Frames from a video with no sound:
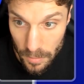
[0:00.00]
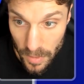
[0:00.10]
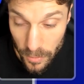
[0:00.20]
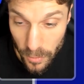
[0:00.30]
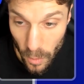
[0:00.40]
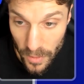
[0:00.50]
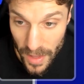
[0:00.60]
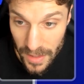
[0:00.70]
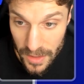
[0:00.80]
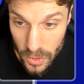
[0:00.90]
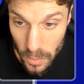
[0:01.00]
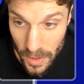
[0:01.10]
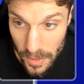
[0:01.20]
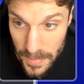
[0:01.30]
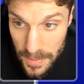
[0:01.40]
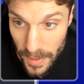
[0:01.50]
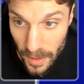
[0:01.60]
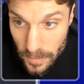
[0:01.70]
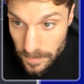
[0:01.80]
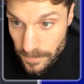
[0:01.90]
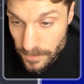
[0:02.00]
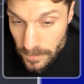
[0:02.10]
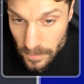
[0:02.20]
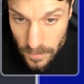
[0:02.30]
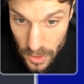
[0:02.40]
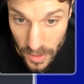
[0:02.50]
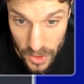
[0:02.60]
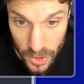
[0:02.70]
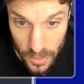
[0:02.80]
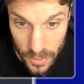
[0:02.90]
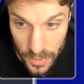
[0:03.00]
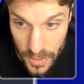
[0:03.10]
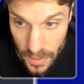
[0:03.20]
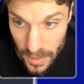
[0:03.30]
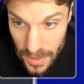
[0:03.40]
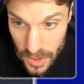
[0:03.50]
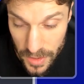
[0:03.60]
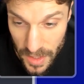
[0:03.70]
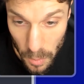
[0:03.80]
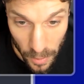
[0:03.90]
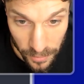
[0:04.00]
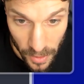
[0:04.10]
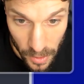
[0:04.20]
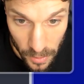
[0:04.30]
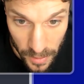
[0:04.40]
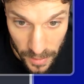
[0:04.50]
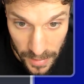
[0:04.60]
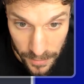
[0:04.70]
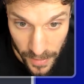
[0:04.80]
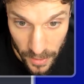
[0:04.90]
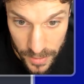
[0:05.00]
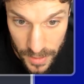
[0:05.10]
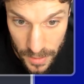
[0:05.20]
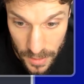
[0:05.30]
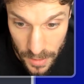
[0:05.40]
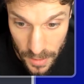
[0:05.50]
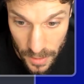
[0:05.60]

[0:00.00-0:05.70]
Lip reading: before that initial welcome email, you can choose conditions and workflow, if else.